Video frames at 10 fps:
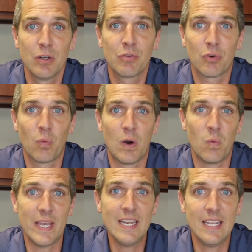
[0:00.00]
for what
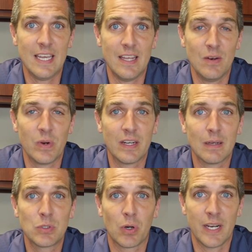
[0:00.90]
we needed when it
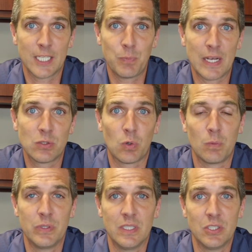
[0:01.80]
comes to our next
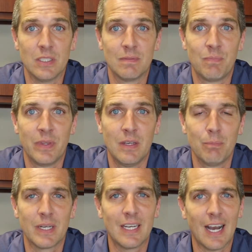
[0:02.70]
pastoral position,
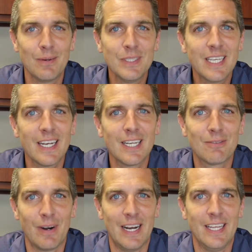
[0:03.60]
but God was getting
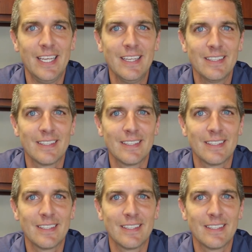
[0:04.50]
ready